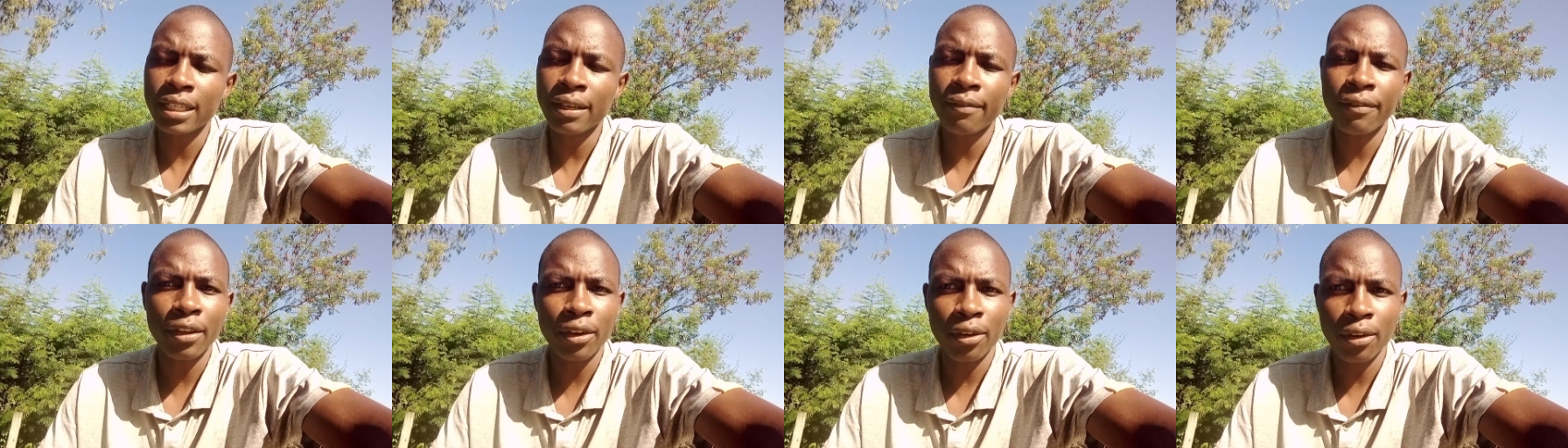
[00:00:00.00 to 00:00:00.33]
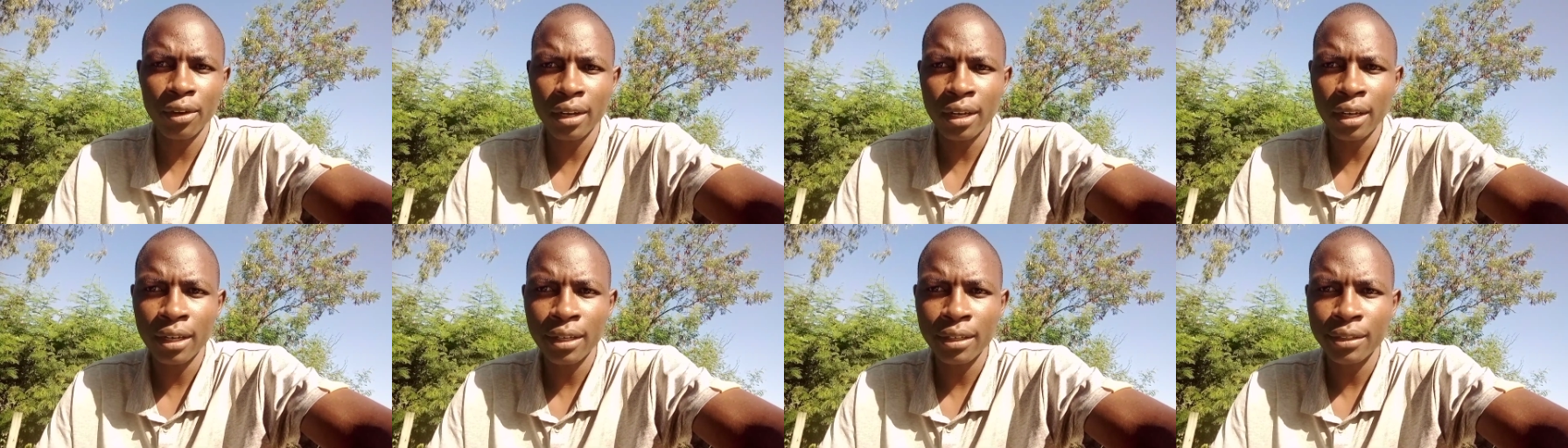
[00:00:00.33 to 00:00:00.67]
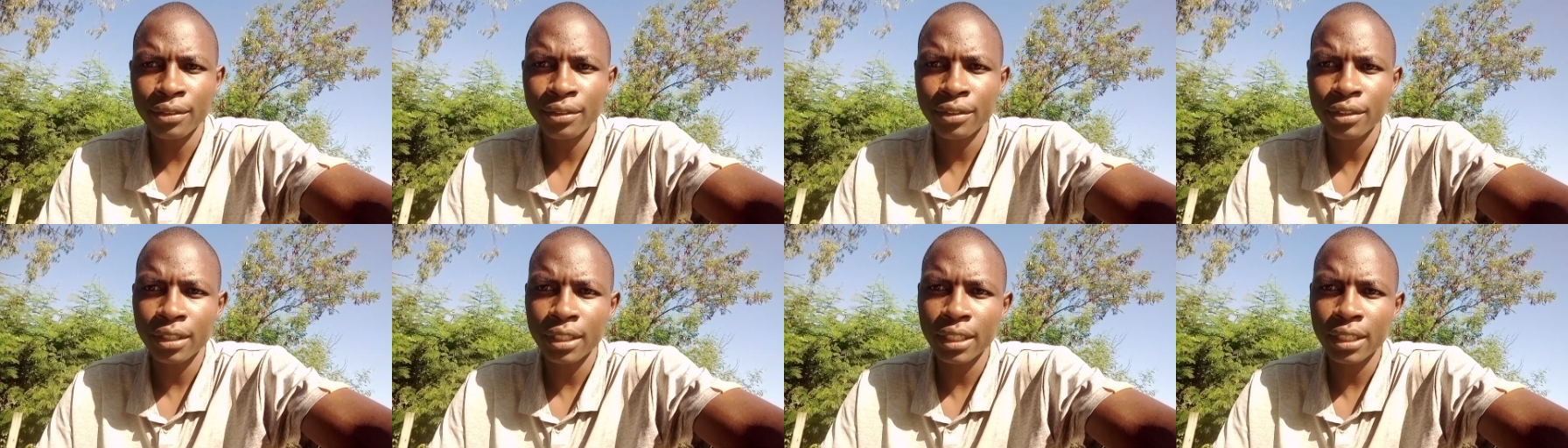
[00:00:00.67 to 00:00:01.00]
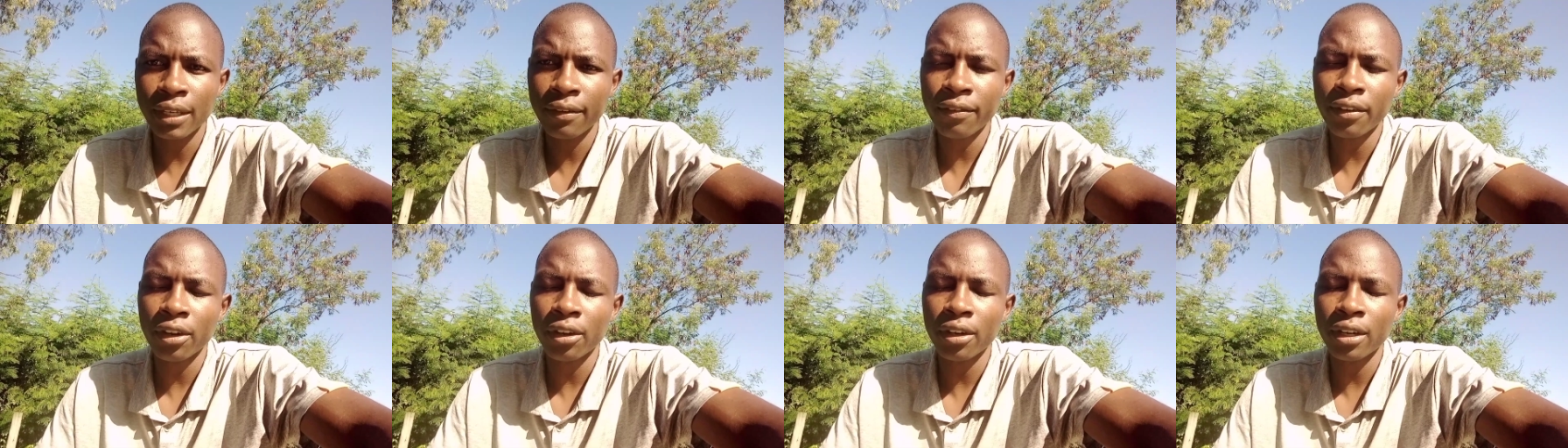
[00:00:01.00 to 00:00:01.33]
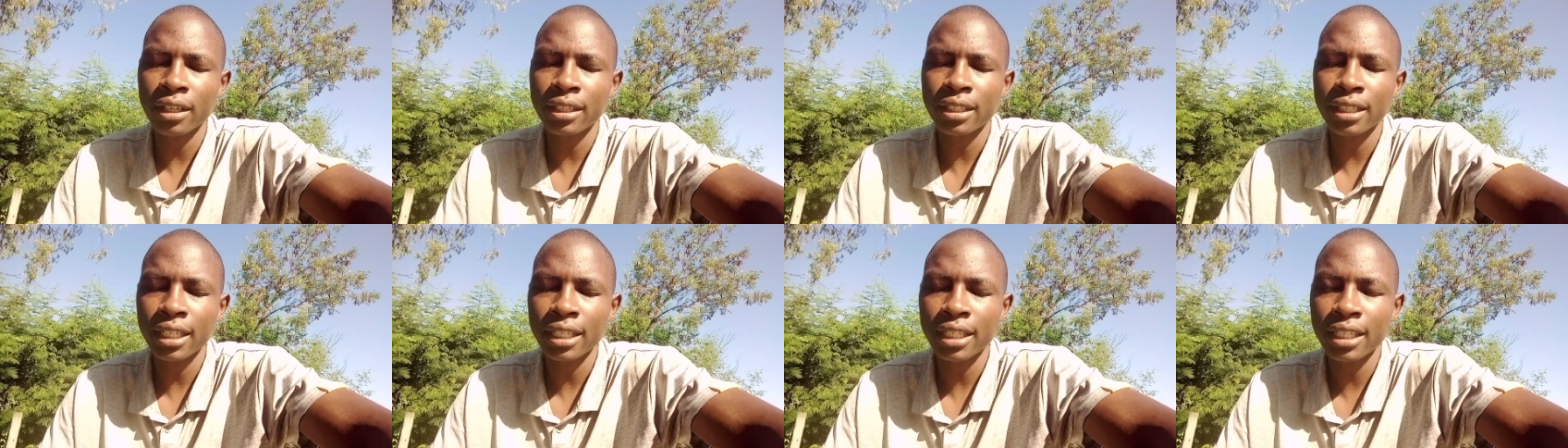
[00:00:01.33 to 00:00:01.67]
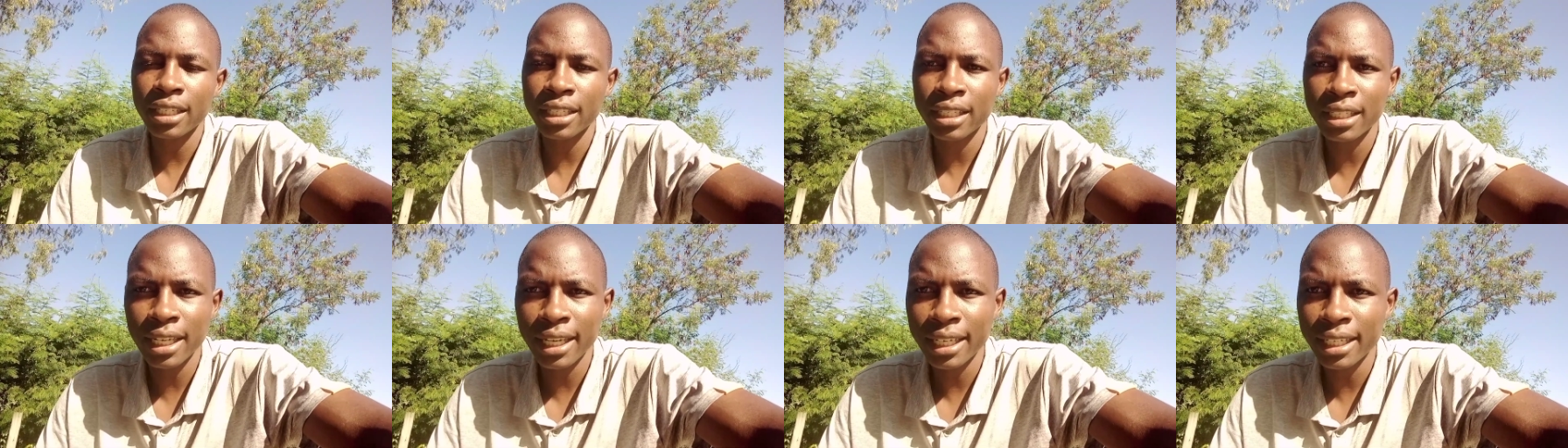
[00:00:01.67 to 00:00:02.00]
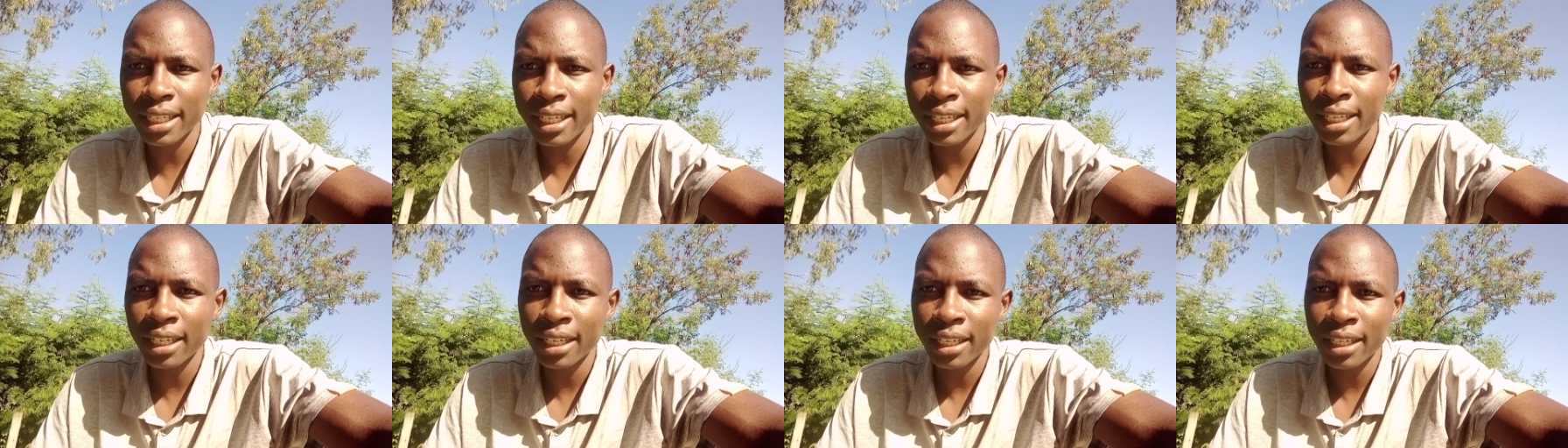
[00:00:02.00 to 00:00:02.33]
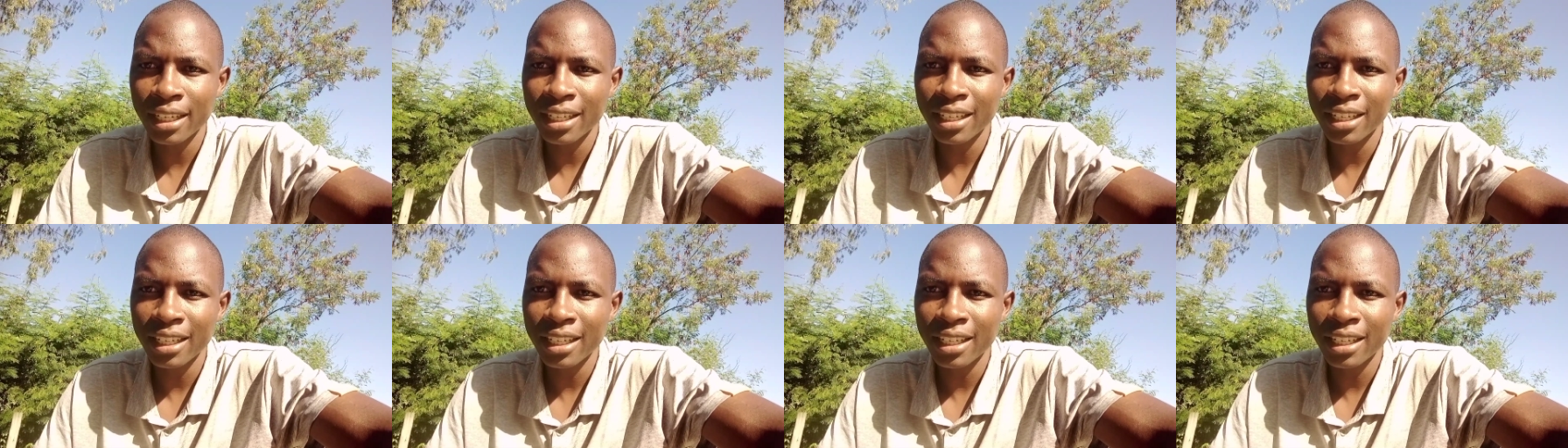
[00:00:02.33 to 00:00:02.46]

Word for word: several, several trades initiated.